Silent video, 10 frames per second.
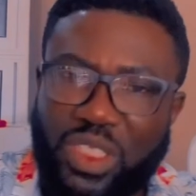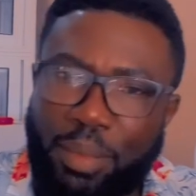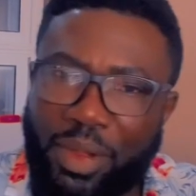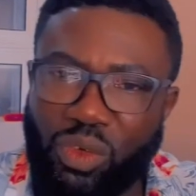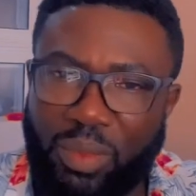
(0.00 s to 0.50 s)

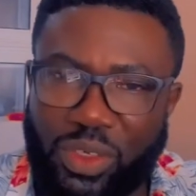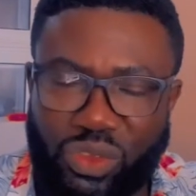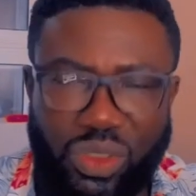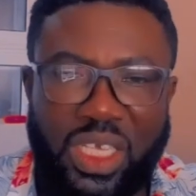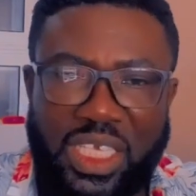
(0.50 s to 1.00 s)
sabba do man
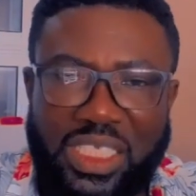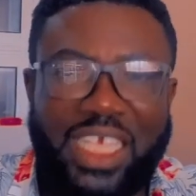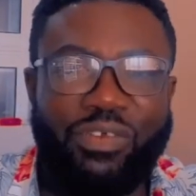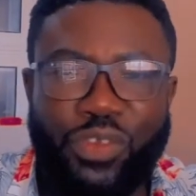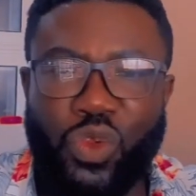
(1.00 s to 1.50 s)
so
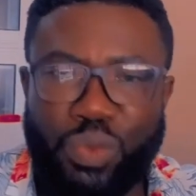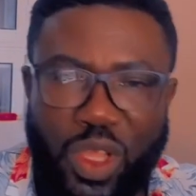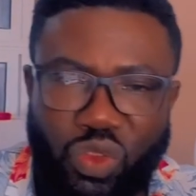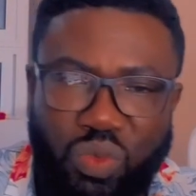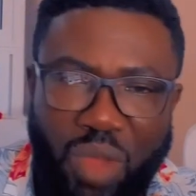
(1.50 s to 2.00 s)
se the video bi
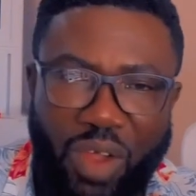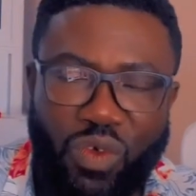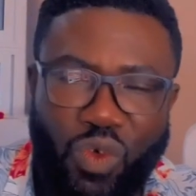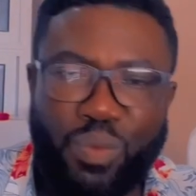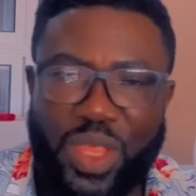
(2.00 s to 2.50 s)
atuma
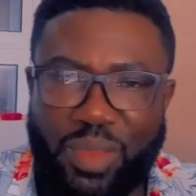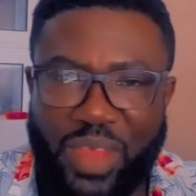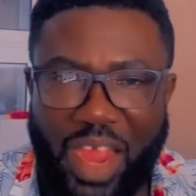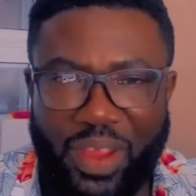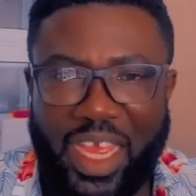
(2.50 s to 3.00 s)
ubenye
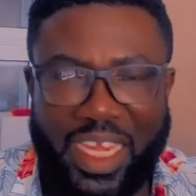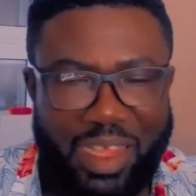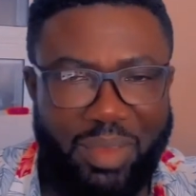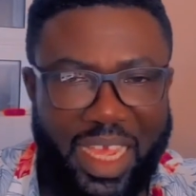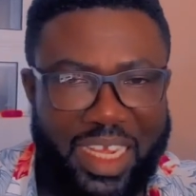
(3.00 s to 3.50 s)
bi ahwe
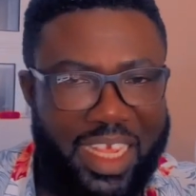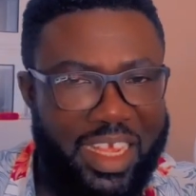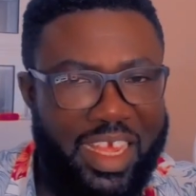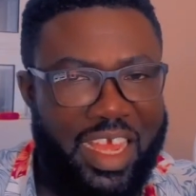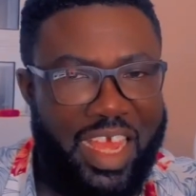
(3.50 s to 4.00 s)
enema ya de
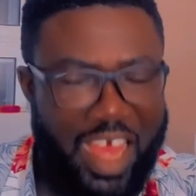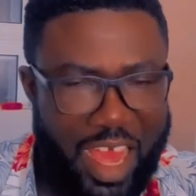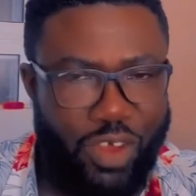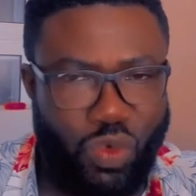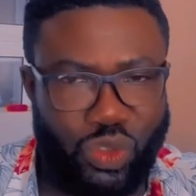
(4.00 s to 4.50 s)

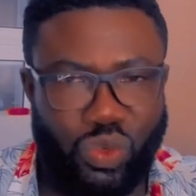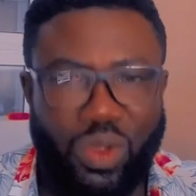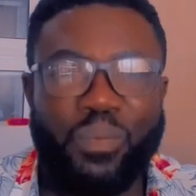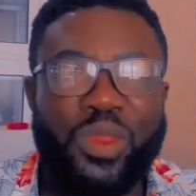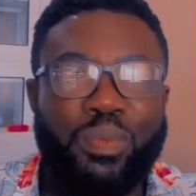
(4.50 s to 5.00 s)
ekoso
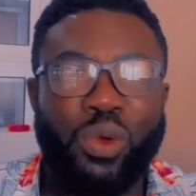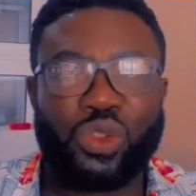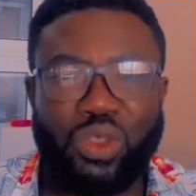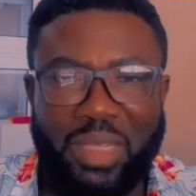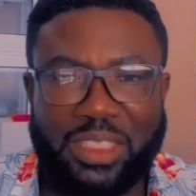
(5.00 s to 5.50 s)
ipo
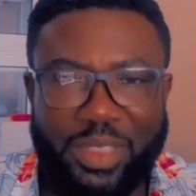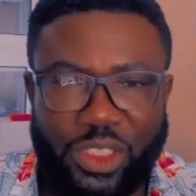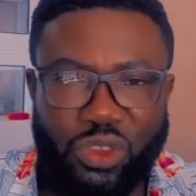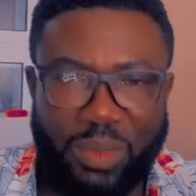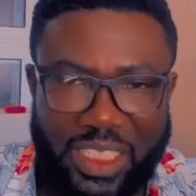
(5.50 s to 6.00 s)
so mas me
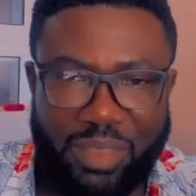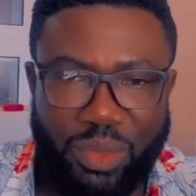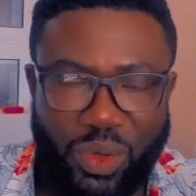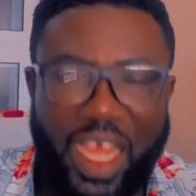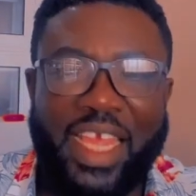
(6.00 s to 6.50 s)
di jume di
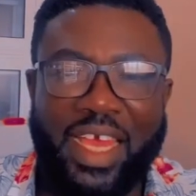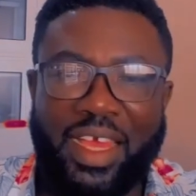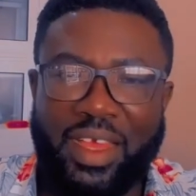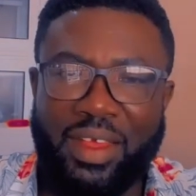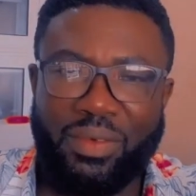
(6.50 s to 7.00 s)
bro eye
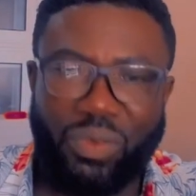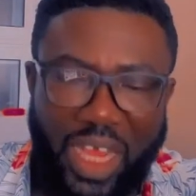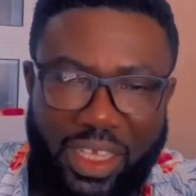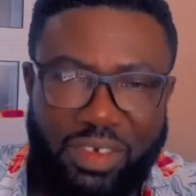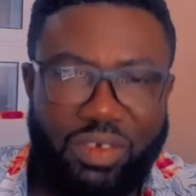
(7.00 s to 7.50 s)

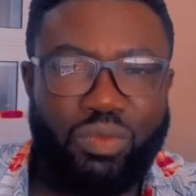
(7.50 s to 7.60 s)
Rack